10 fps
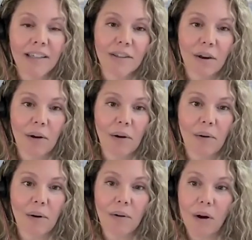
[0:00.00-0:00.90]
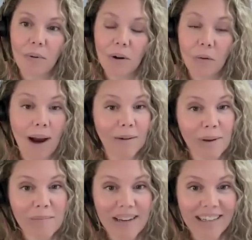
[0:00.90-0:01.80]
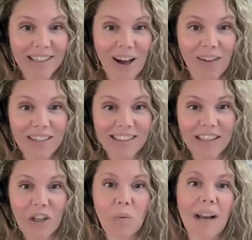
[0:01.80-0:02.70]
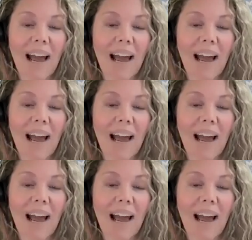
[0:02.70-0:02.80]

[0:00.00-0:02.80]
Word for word: So a requirement means obviously you